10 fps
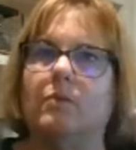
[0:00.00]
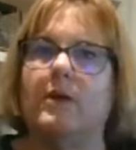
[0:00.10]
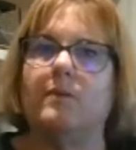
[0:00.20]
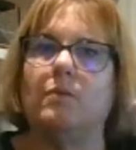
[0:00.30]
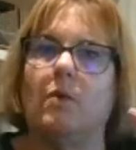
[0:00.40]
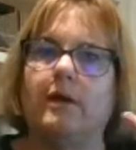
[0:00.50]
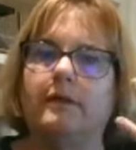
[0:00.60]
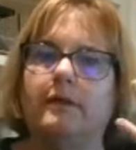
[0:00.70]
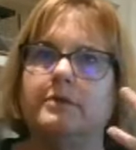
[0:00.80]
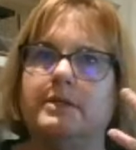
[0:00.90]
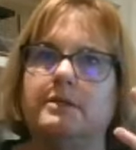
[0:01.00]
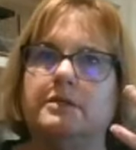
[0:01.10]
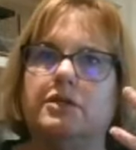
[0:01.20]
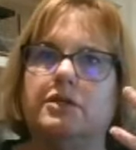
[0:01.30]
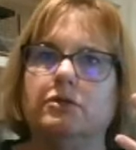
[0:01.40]
When one of those
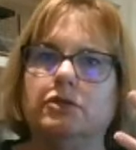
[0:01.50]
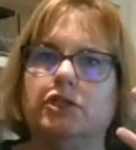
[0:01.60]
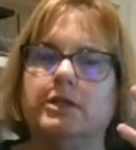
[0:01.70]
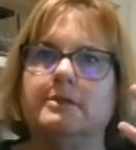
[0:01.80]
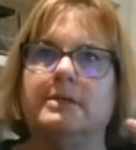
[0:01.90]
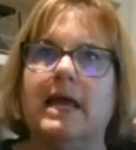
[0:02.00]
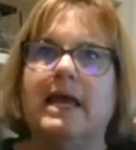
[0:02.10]
institutions